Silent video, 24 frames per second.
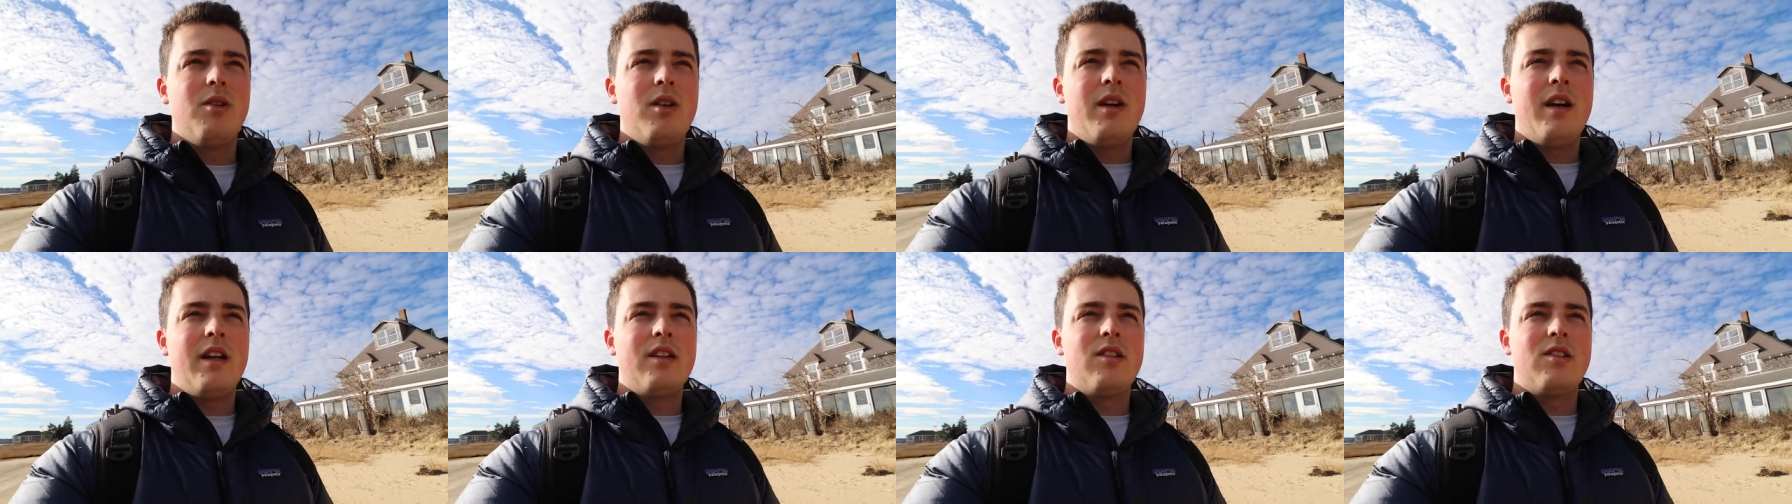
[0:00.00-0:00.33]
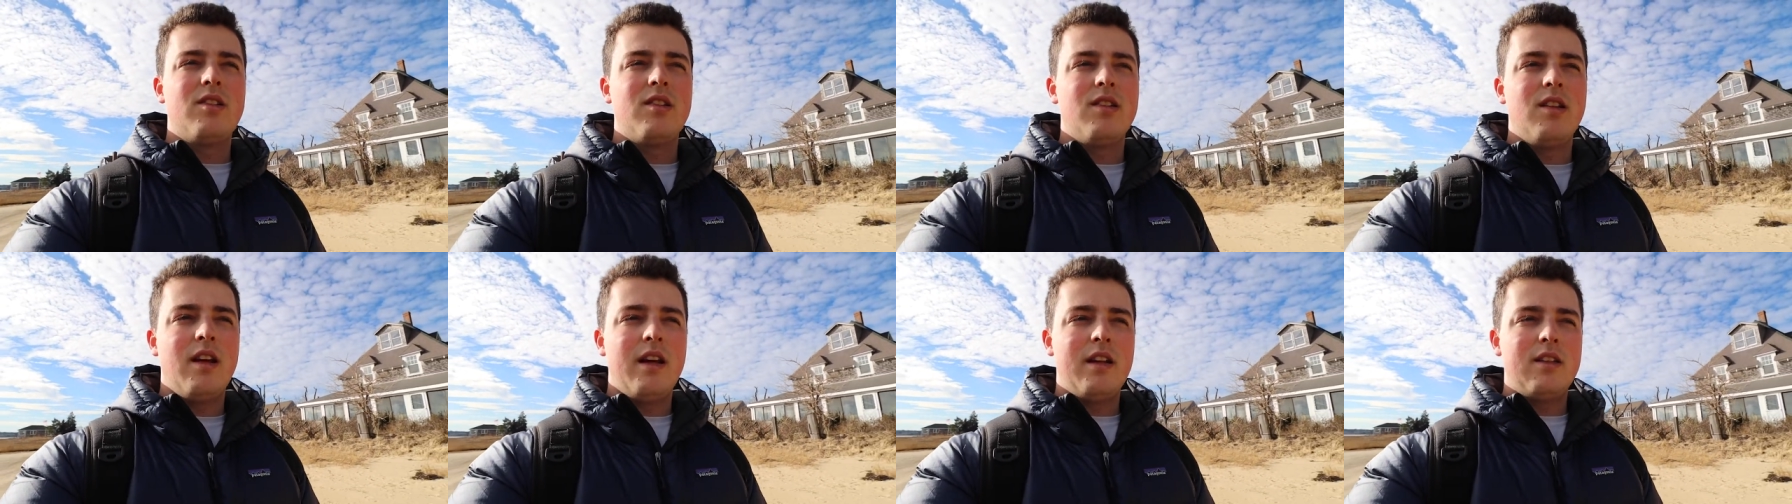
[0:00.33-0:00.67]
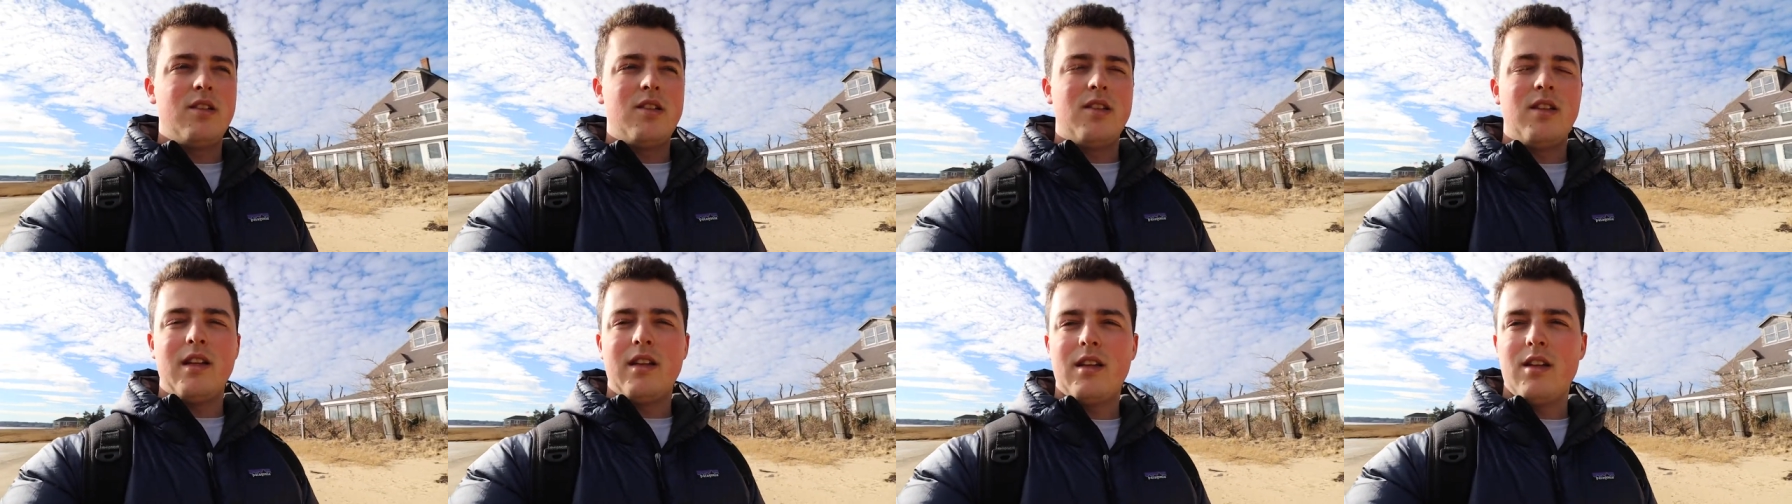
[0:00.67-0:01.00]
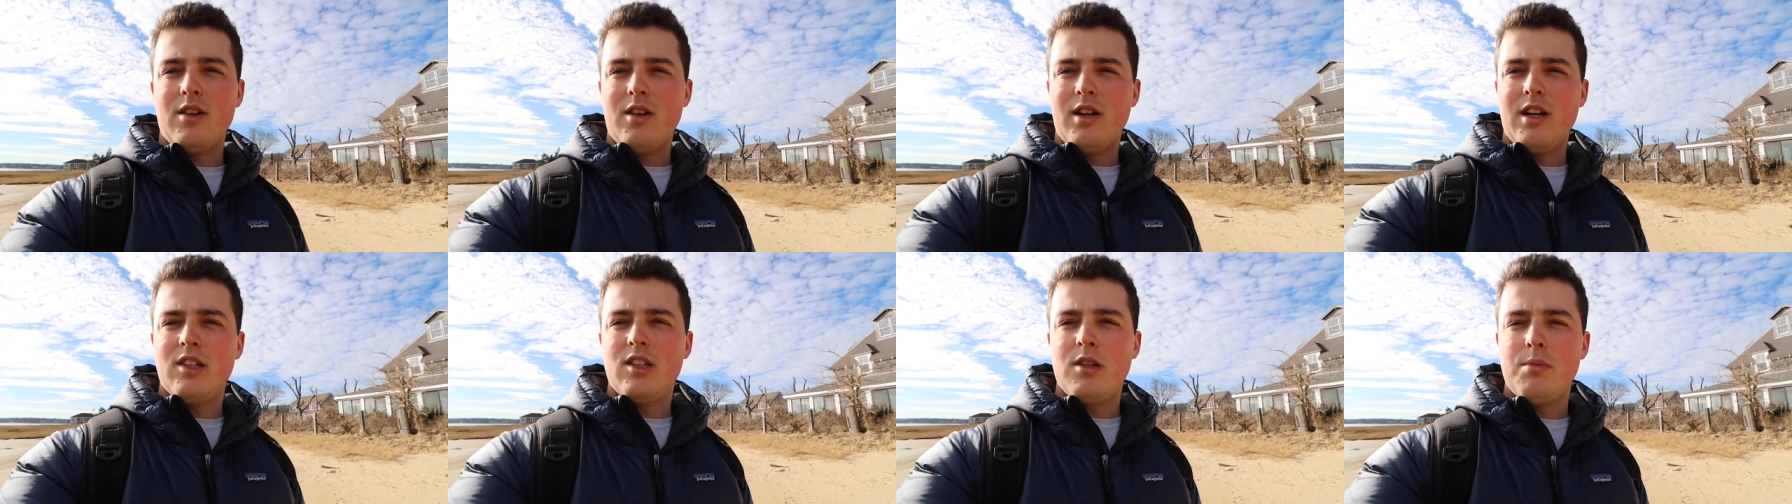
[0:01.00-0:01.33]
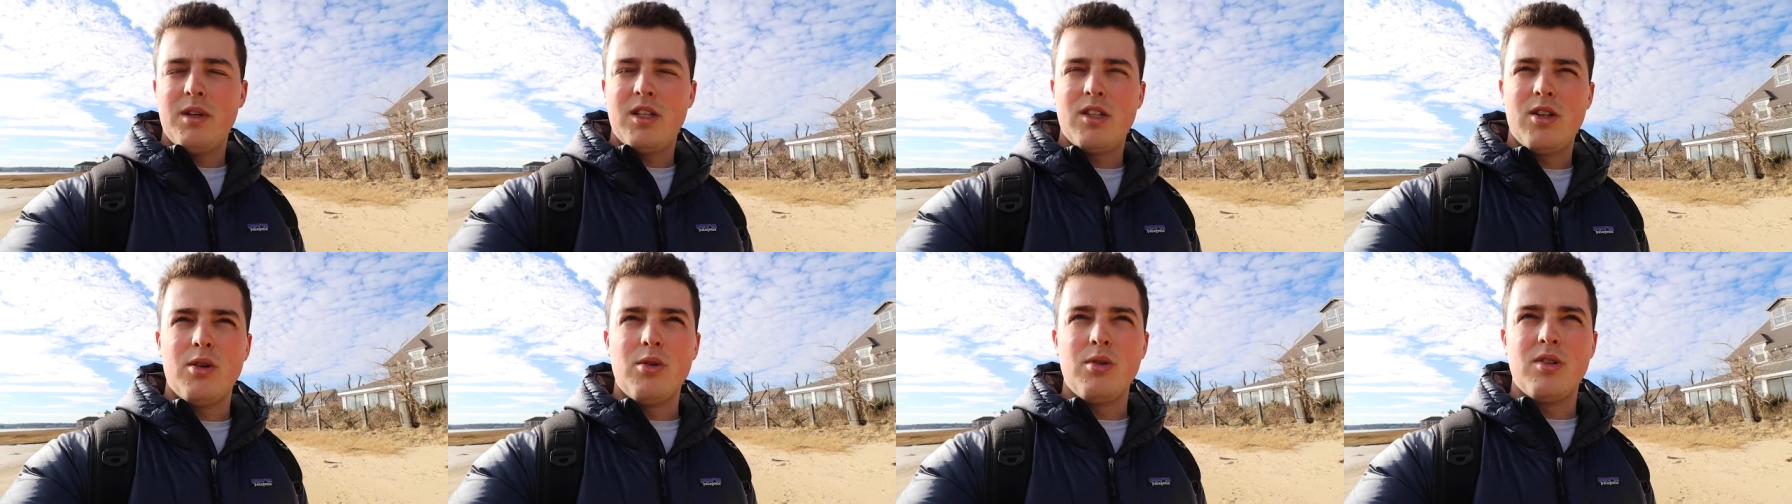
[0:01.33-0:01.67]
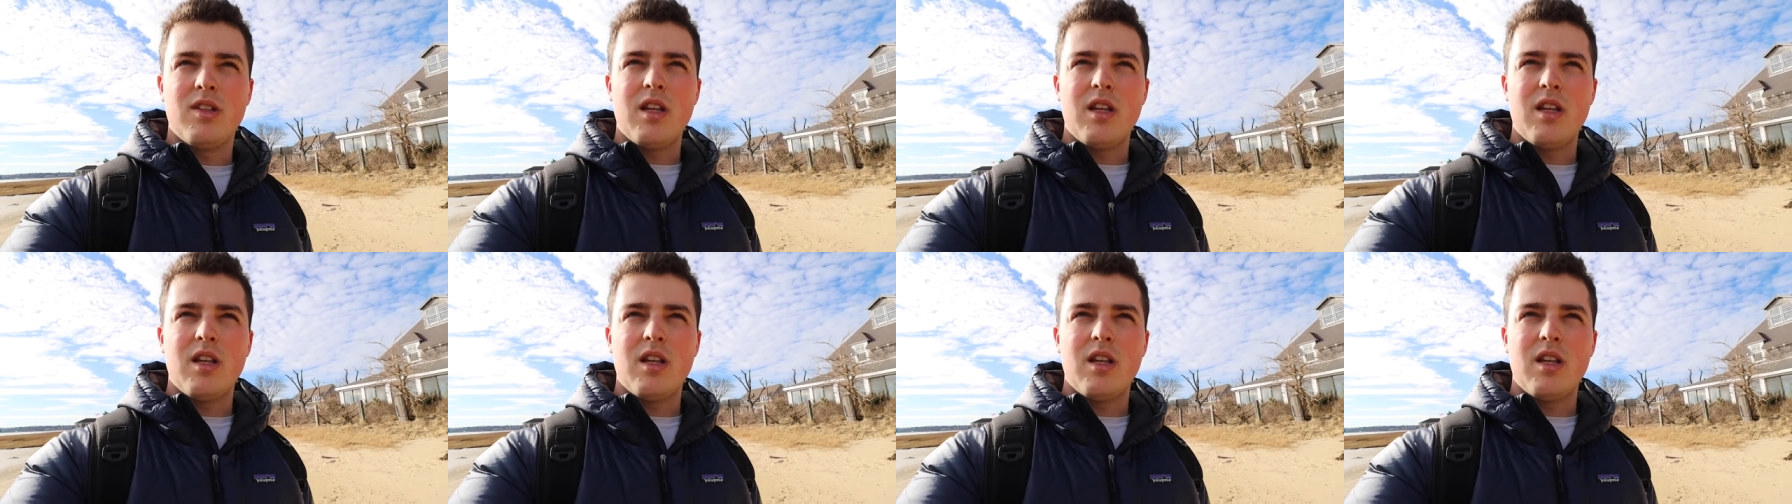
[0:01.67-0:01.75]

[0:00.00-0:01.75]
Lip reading: I just think there needs to be two